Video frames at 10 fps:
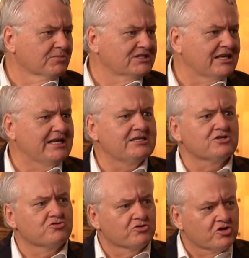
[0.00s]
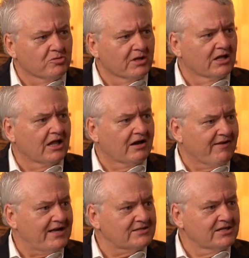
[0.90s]
it's easy to accumulate a lot of
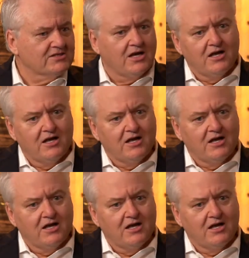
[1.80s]
assets